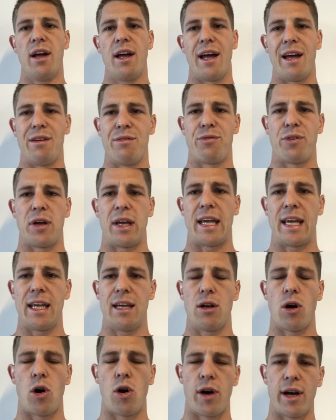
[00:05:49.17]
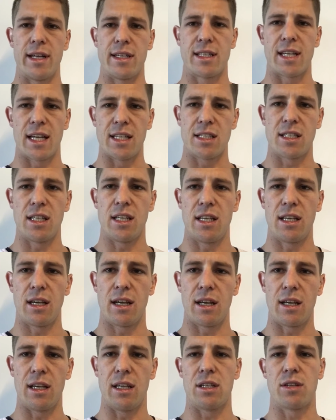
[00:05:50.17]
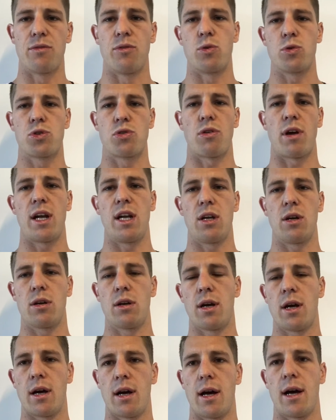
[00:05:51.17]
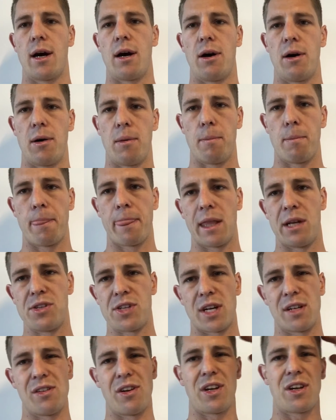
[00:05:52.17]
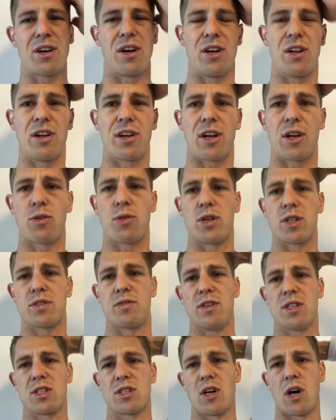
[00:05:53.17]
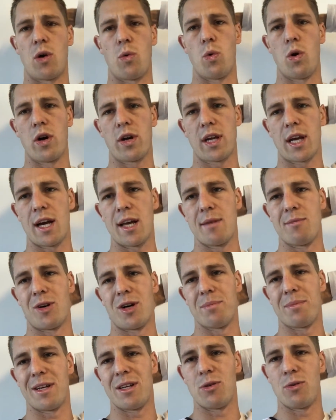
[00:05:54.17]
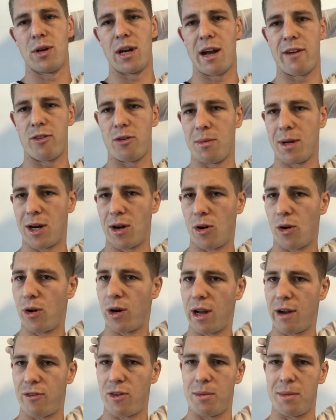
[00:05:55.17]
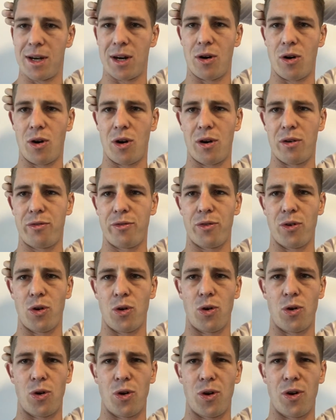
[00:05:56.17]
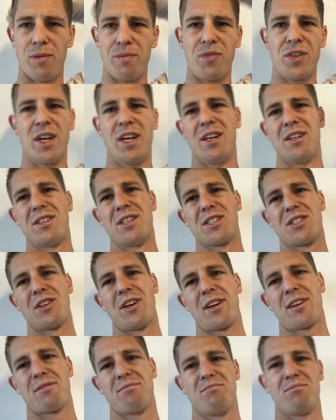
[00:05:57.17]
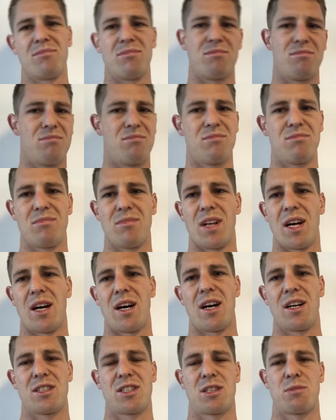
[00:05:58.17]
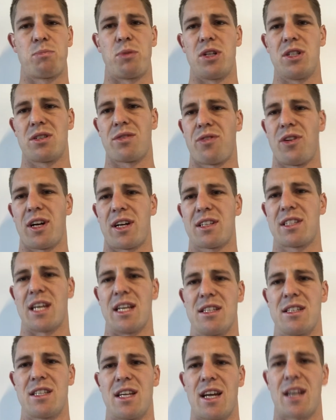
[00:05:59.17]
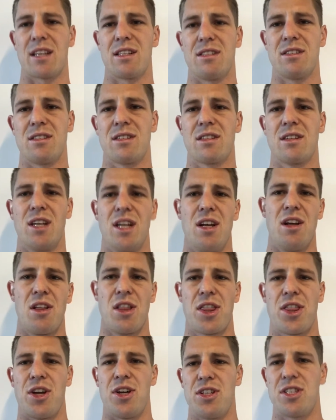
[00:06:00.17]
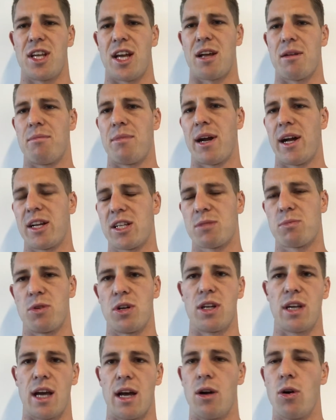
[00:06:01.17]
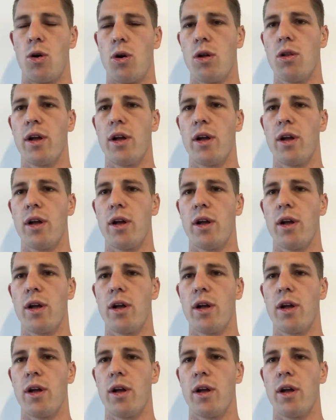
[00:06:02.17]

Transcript: And for HIIT, high intensity interval training, generally kind of like a CrossFit style workout, you might be doing every minute on, every minute off, or just like sprints for like 10 seconds, 30-second break, sprint again, or